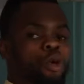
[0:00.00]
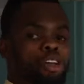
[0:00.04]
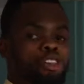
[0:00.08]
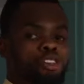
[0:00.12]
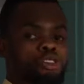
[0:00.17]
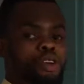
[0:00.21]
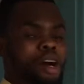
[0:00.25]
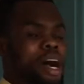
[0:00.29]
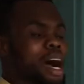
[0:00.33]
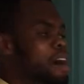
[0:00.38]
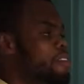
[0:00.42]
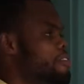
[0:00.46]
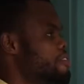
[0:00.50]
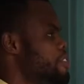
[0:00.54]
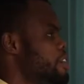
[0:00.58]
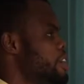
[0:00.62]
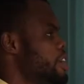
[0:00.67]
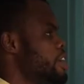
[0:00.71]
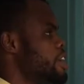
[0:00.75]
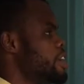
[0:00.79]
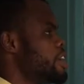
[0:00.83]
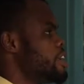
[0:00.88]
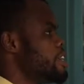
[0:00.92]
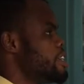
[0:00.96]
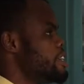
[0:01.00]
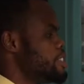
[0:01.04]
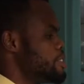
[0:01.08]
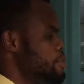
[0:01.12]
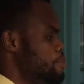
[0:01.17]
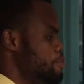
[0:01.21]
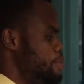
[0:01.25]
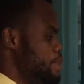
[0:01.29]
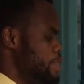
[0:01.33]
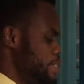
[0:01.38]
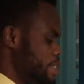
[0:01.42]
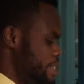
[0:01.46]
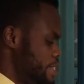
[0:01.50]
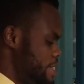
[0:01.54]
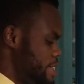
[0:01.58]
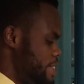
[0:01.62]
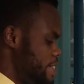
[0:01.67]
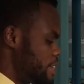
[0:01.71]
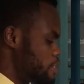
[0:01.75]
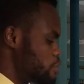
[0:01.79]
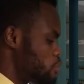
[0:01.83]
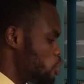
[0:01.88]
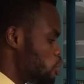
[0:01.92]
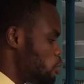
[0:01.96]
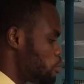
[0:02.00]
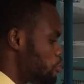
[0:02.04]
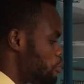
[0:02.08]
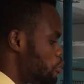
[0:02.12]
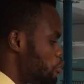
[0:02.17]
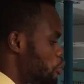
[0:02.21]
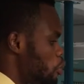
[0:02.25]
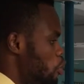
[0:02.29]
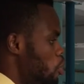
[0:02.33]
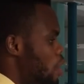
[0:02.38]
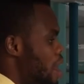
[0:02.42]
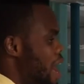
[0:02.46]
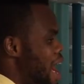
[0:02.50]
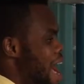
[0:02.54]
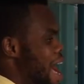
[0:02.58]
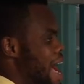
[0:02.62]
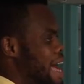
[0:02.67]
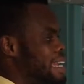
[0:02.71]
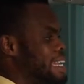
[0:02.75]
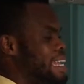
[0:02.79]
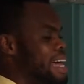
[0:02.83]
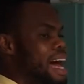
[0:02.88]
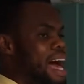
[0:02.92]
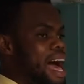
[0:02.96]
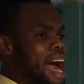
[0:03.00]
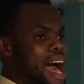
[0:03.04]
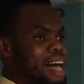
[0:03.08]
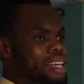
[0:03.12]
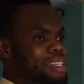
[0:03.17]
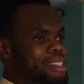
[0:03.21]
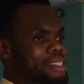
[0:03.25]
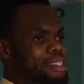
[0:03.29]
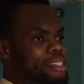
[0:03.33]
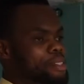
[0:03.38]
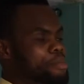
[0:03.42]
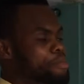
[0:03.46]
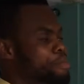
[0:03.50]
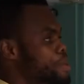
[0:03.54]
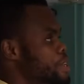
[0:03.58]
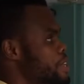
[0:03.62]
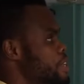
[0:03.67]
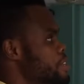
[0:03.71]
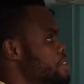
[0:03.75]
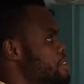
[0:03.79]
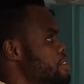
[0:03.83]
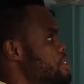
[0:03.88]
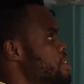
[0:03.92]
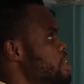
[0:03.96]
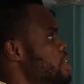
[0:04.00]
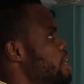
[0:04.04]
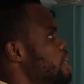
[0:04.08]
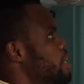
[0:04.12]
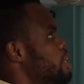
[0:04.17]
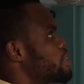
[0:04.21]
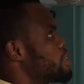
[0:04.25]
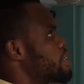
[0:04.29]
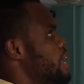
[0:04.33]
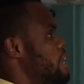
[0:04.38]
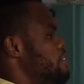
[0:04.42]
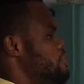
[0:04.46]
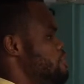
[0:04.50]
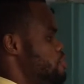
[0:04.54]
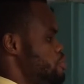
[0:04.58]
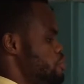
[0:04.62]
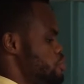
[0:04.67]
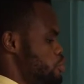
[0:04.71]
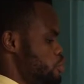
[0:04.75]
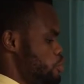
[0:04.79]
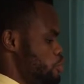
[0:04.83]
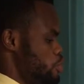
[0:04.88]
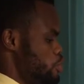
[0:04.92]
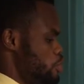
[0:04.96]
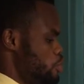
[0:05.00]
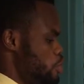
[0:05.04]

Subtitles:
you have here is the basic setup for an acid-base titration.